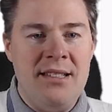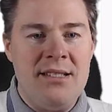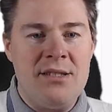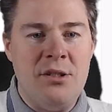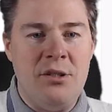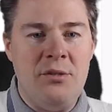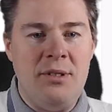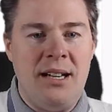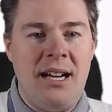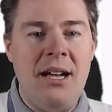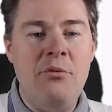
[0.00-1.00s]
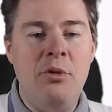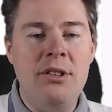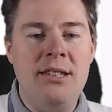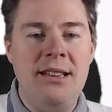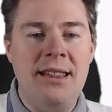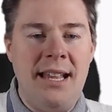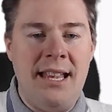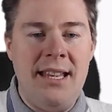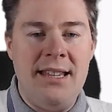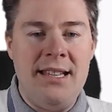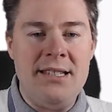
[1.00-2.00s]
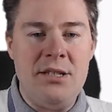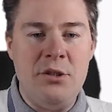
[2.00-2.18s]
So I want the latest.